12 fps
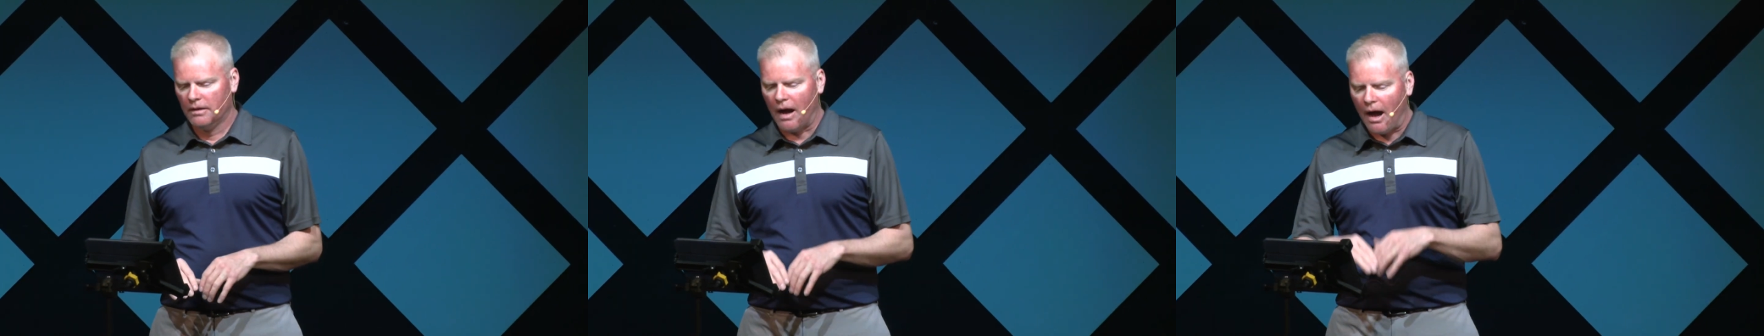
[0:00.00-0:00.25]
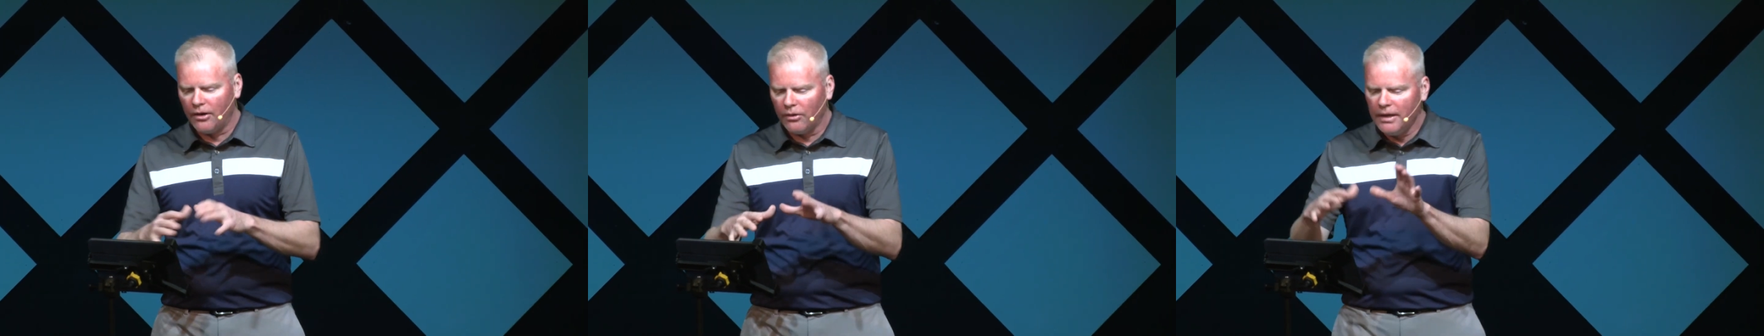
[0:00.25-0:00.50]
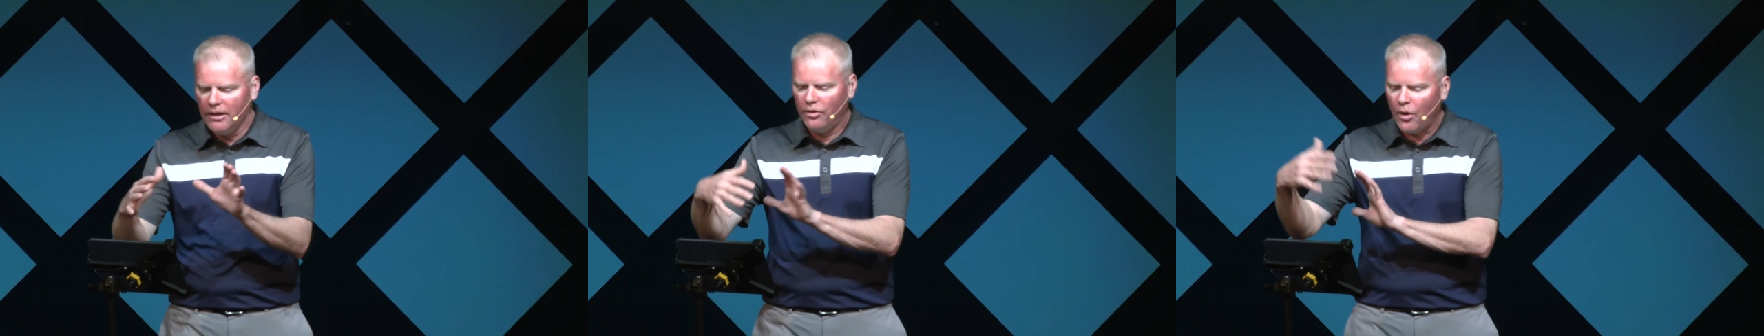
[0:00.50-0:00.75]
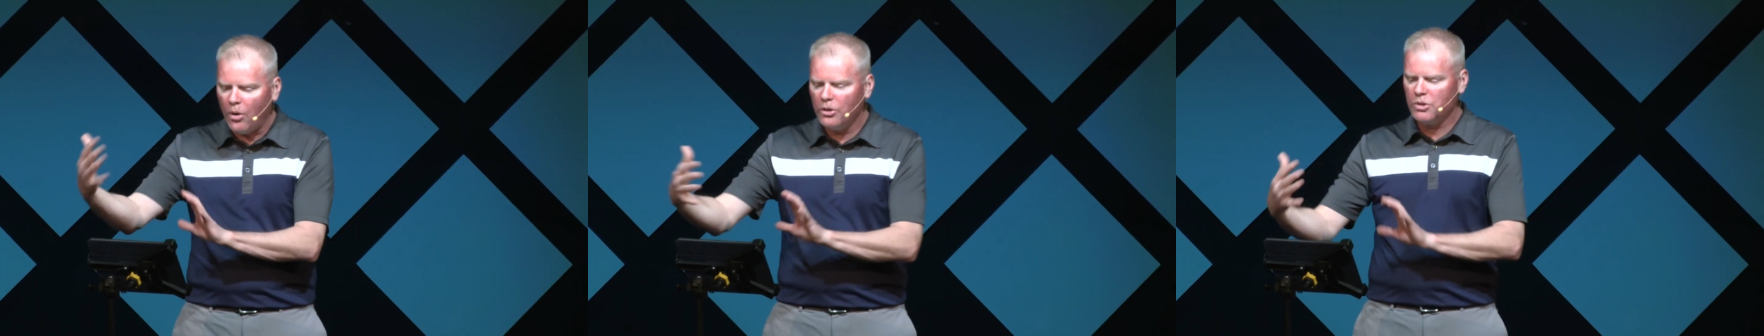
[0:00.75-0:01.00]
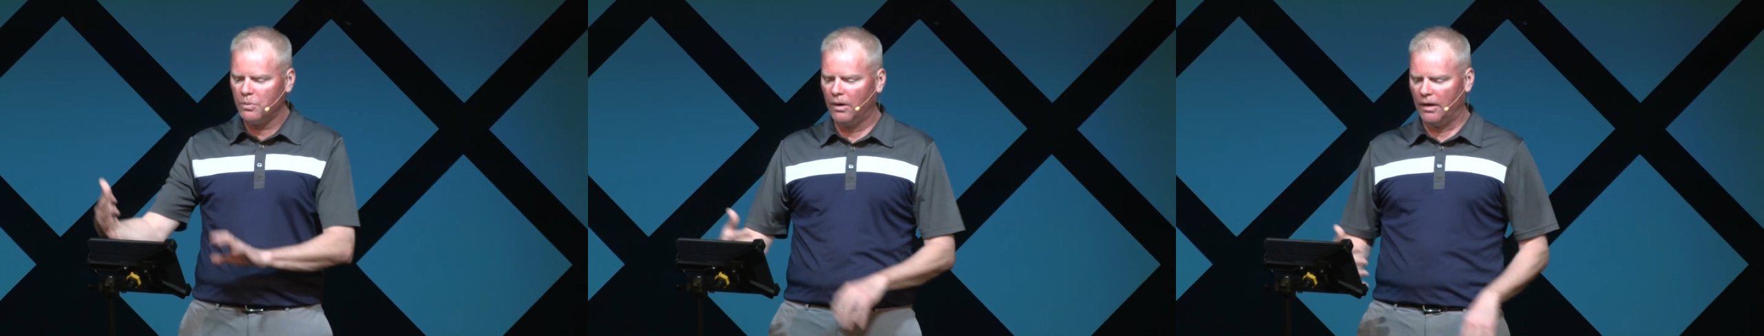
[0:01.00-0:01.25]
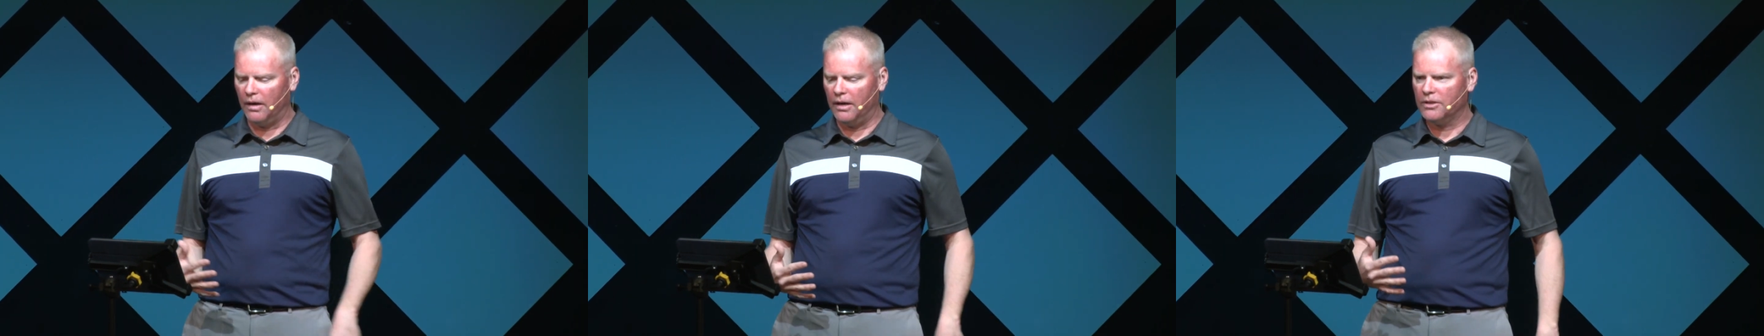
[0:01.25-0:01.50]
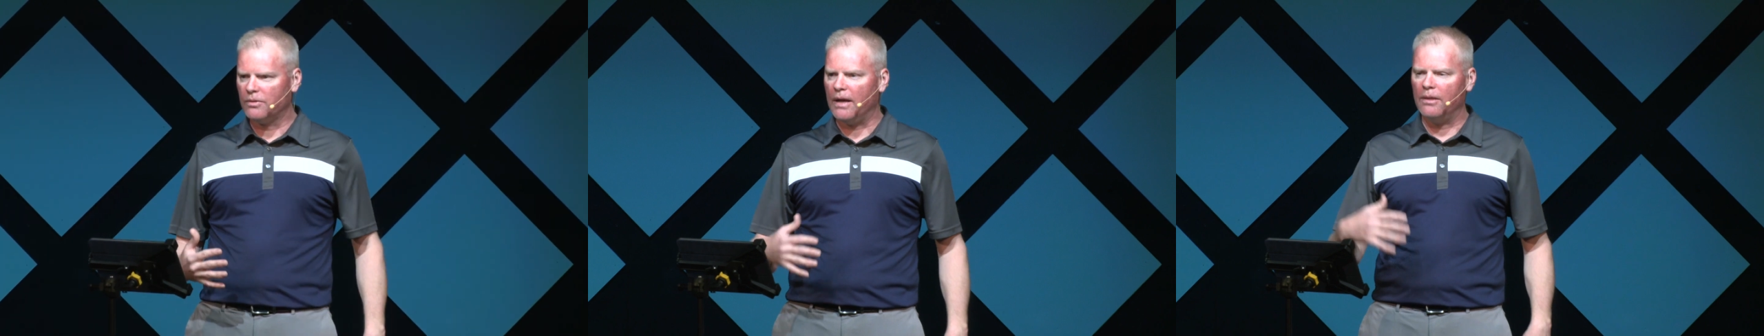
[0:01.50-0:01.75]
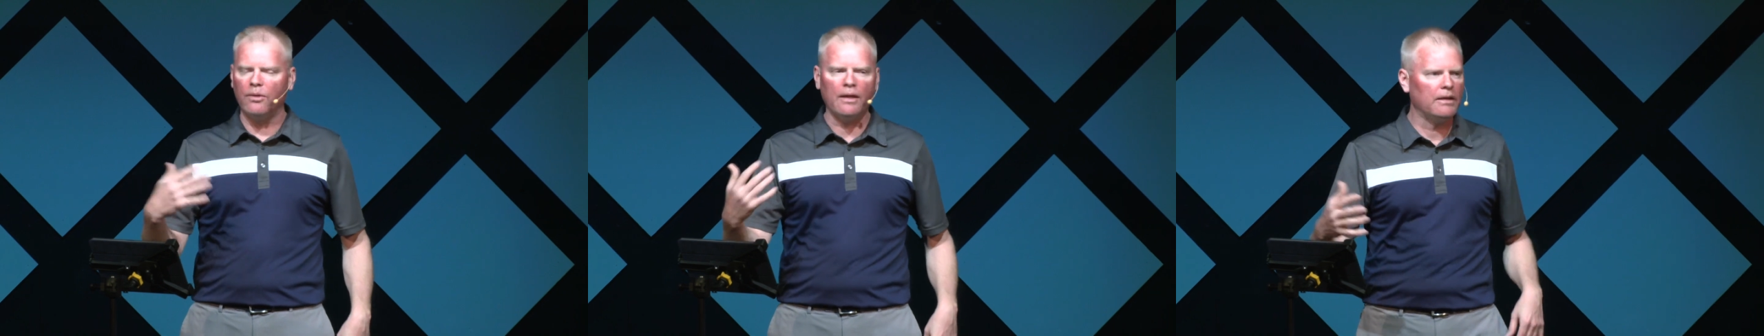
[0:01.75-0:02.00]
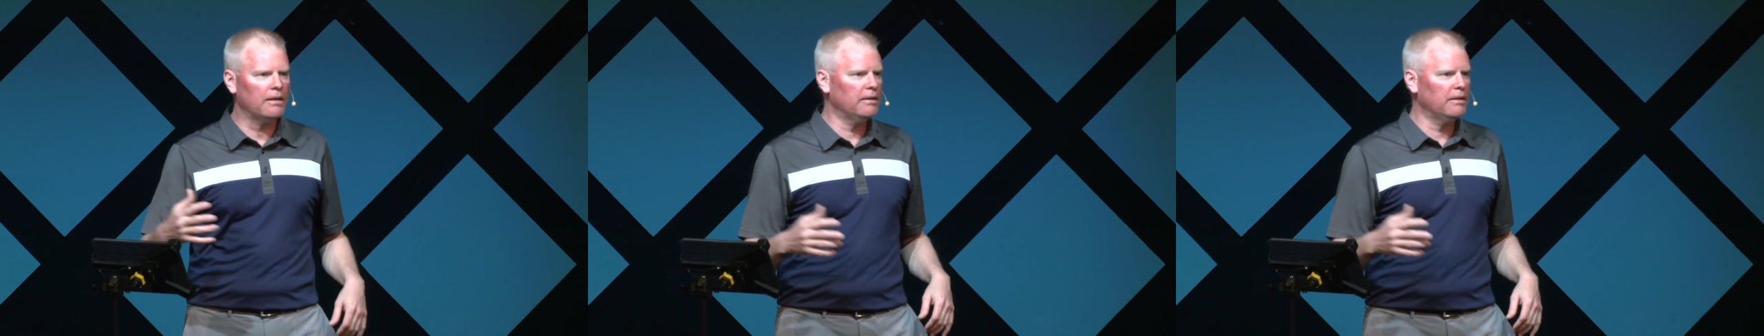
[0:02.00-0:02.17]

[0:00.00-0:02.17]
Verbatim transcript: uttering those words, right, and think,